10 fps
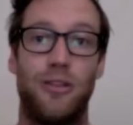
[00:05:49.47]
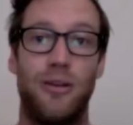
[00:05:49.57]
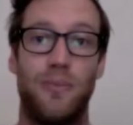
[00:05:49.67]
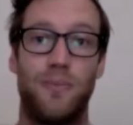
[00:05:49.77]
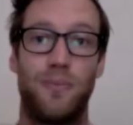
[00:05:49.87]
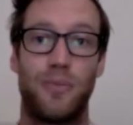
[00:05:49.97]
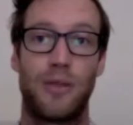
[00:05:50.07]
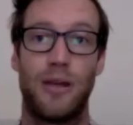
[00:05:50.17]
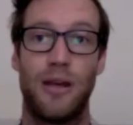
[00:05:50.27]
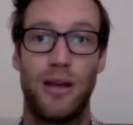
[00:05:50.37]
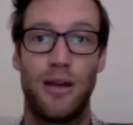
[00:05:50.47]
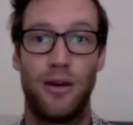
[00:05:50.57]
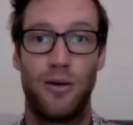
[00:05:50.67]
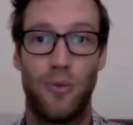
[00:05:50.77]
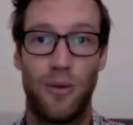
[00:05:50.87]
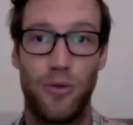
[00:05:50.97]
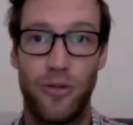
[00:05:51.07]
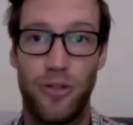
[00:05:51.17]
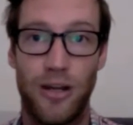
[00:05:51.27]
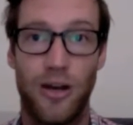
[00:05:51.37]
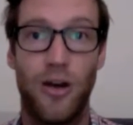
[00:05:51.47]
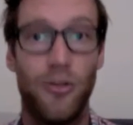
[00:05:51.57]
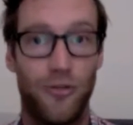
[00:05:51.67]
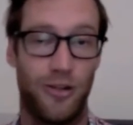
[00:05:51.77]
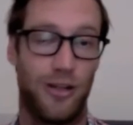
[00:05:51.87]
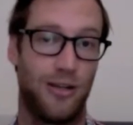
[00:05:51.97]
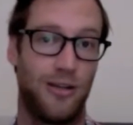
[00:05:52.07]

Him. One more thing, hopefully,